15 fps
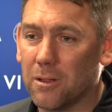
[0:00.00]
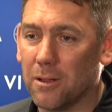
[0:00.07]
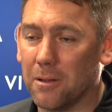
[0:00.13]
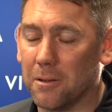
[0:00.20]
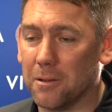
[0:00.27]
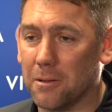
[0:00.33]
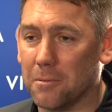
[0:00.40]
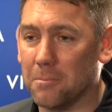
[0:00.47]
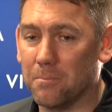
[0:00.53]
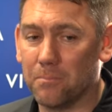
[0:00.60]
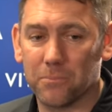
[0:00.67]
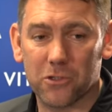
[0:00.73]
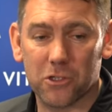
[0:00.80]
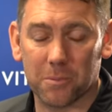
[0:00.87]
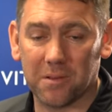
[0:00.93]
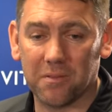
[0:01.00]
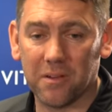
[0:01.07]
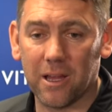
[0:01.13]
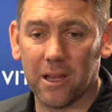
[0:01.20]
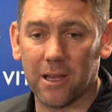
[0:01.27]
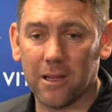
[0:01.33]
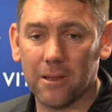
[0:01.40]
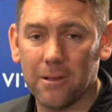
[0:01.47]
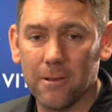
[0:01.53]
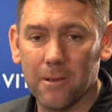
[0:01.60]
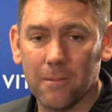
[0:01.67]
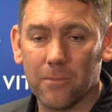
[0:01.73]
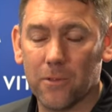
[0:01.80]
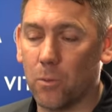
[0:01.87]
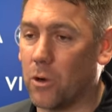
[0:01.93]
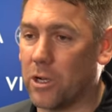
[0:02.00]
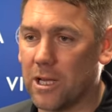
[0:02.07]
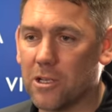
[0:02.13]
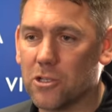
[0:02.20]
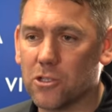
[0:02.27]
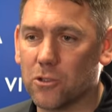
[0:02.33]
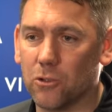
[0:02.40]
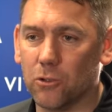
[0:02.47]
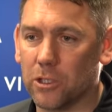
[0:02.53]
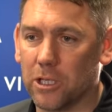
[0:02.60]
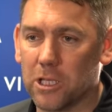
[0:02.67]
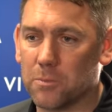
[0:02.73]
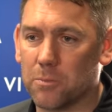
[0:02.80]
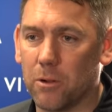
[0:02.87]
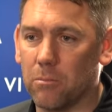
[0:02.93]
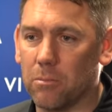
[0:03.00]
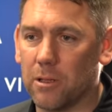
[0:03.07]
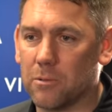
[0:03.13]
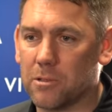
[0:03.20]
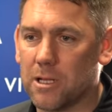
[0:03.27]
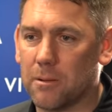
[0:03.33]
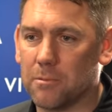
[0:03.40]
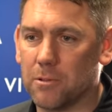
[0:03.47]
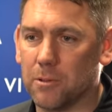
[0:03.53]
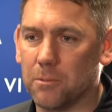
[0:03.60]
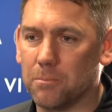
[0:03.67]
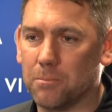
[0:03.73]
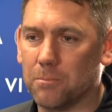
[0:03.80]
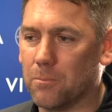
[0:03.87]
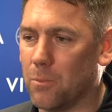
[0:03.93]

To be fair, the one he has scored against Bromley was an absolute